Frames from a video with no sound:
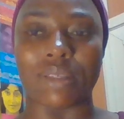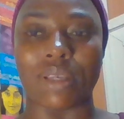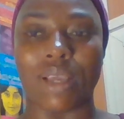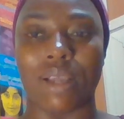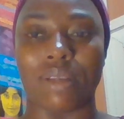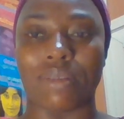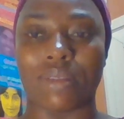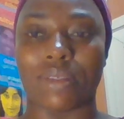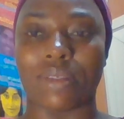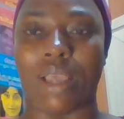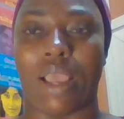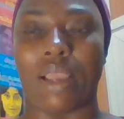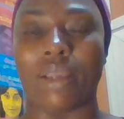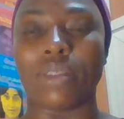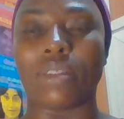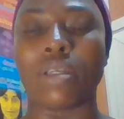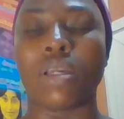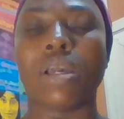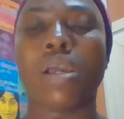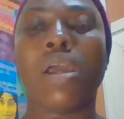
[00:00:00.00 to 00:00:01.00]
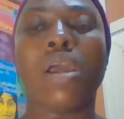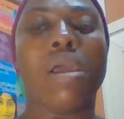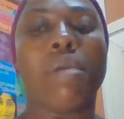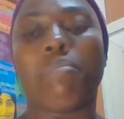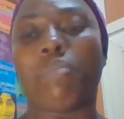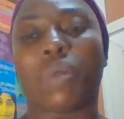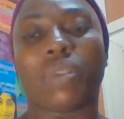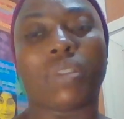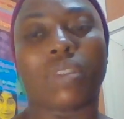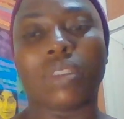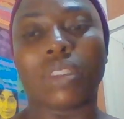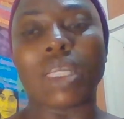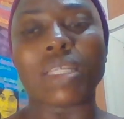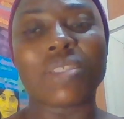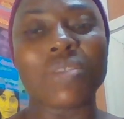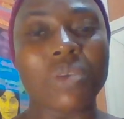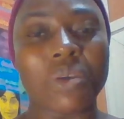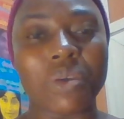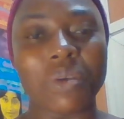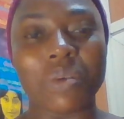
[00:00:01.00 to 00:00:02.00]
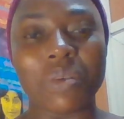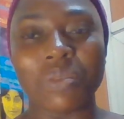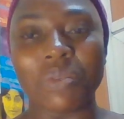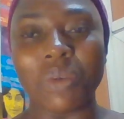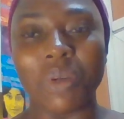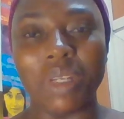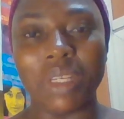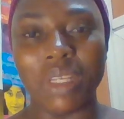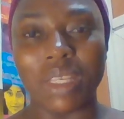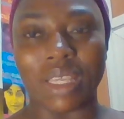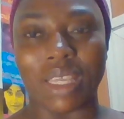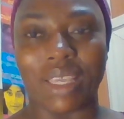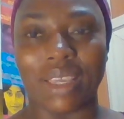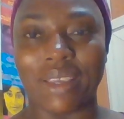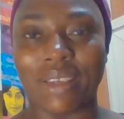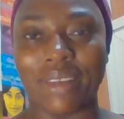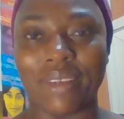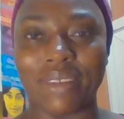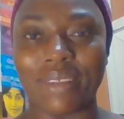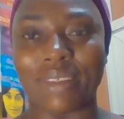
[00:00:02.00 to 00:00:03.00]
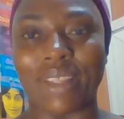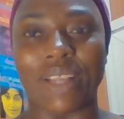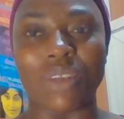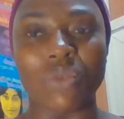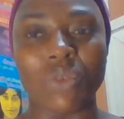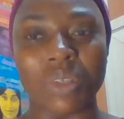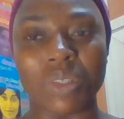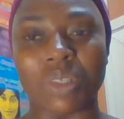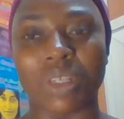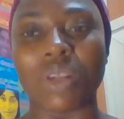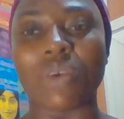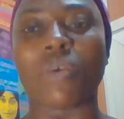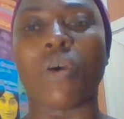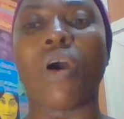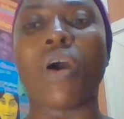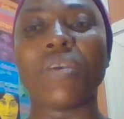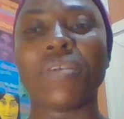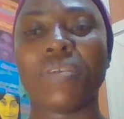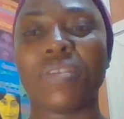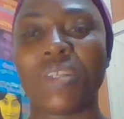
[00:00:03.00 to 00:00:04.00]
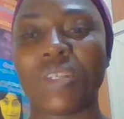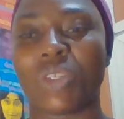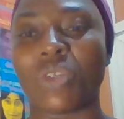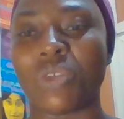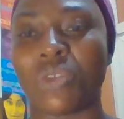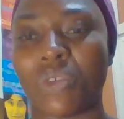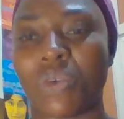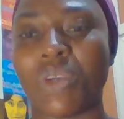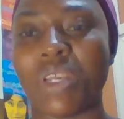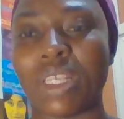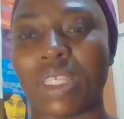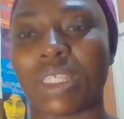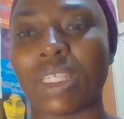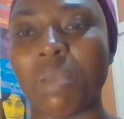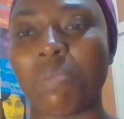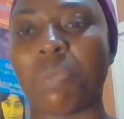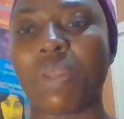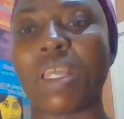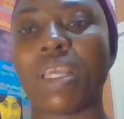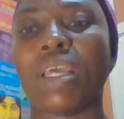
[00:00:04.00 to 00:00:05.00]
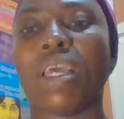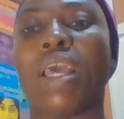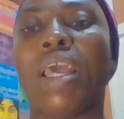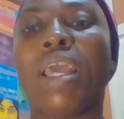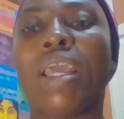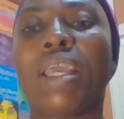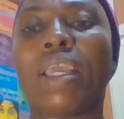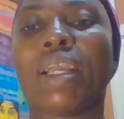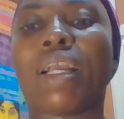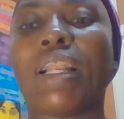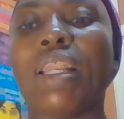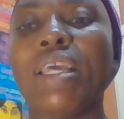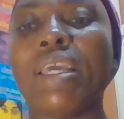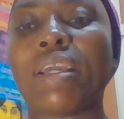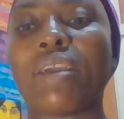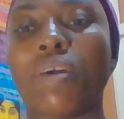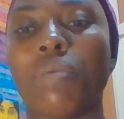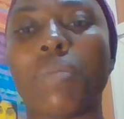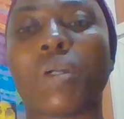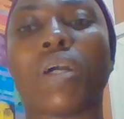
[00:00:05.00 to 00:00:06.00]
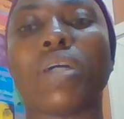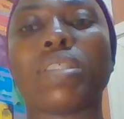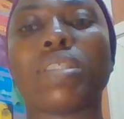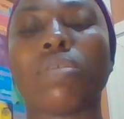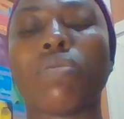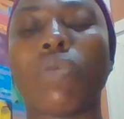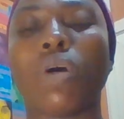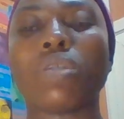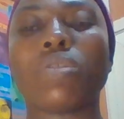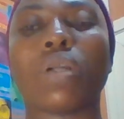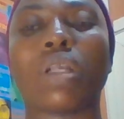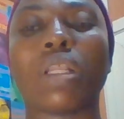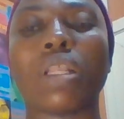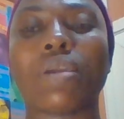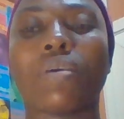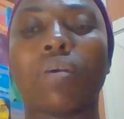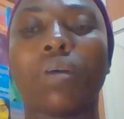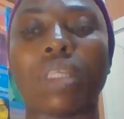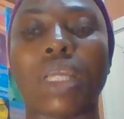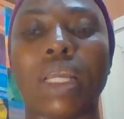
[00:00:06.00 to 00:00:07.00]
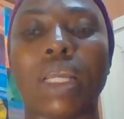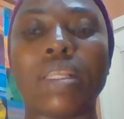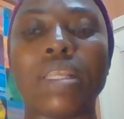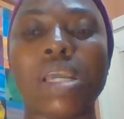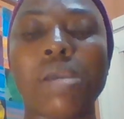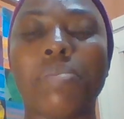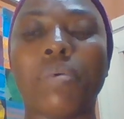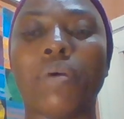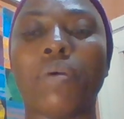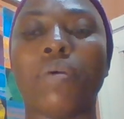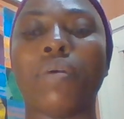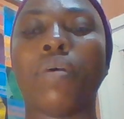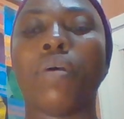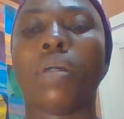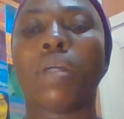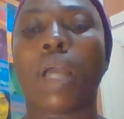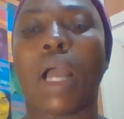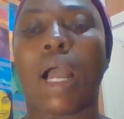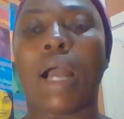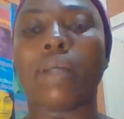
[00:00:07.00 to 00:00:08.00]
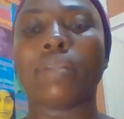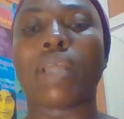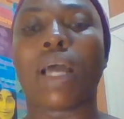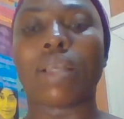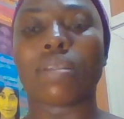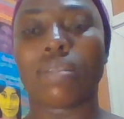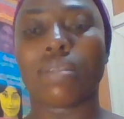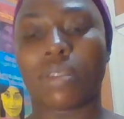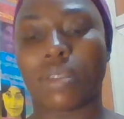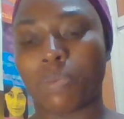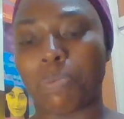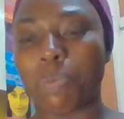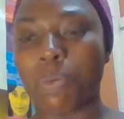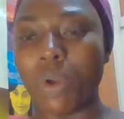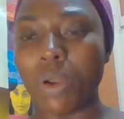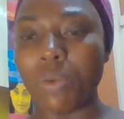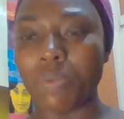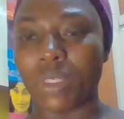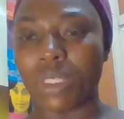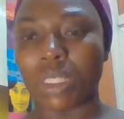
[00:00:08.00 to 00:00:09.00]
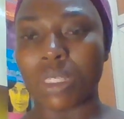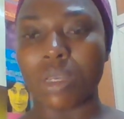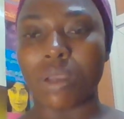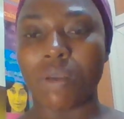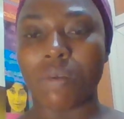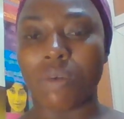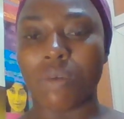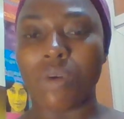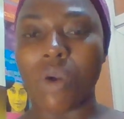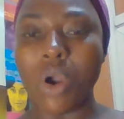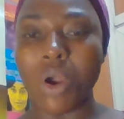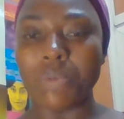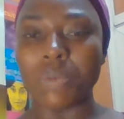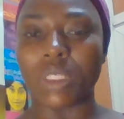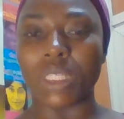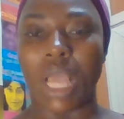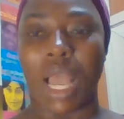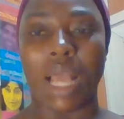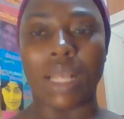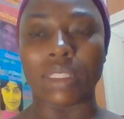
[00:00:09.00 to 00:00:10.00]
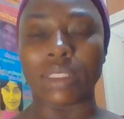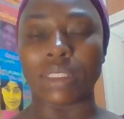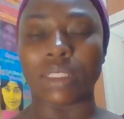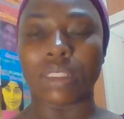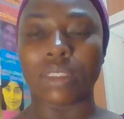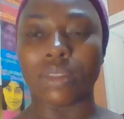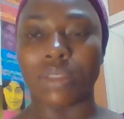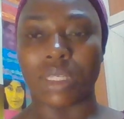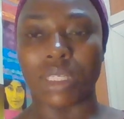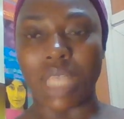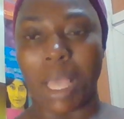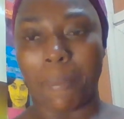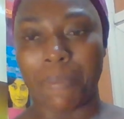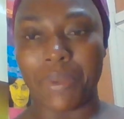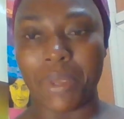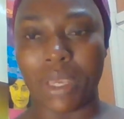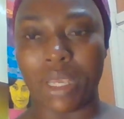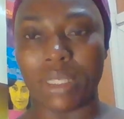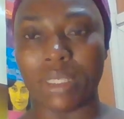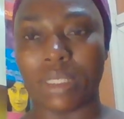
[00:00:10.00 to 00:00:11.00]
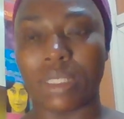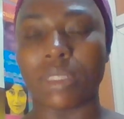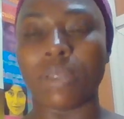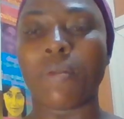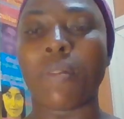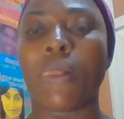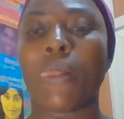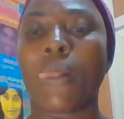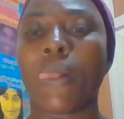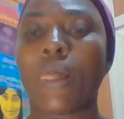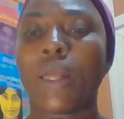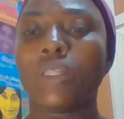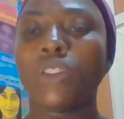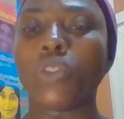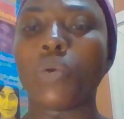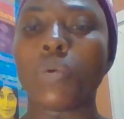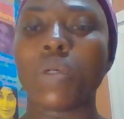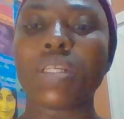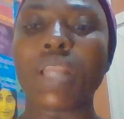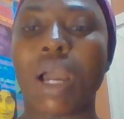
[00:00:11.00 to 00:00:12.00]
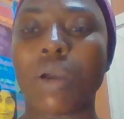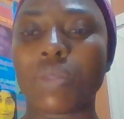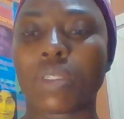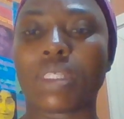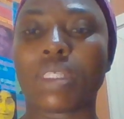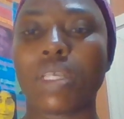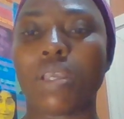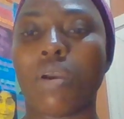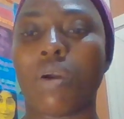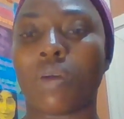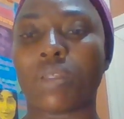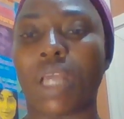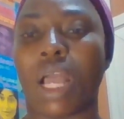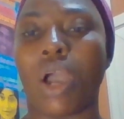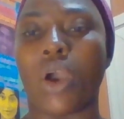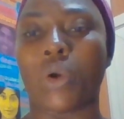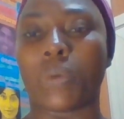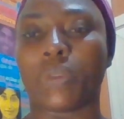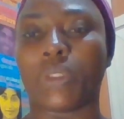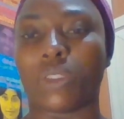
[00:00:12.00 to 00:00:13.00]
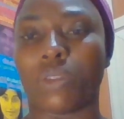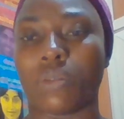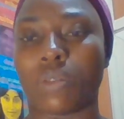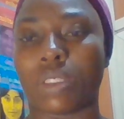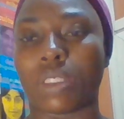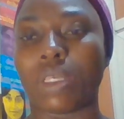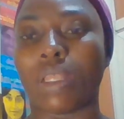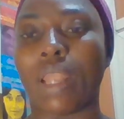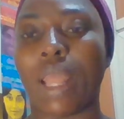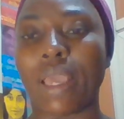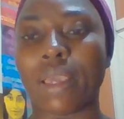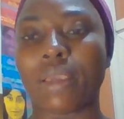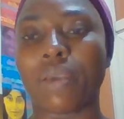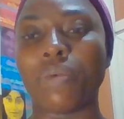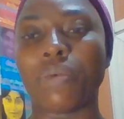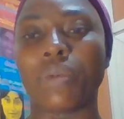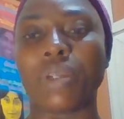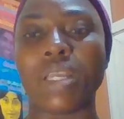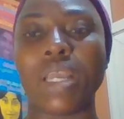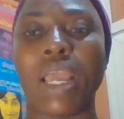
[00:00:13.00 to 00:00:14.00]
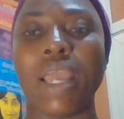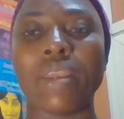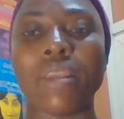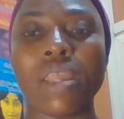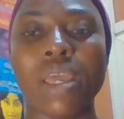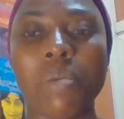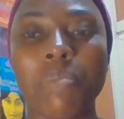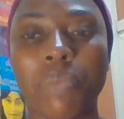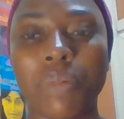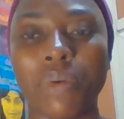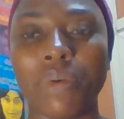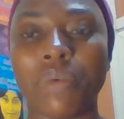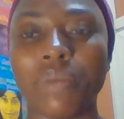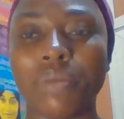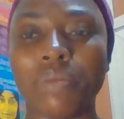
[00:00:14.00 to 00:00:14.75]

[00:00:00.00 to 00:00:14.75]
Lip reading: hand side, but there's no link that you want to click. All you need to do is simply click, because once you click on enable and that prompt comes and disappears, you will now see other options like re-enable,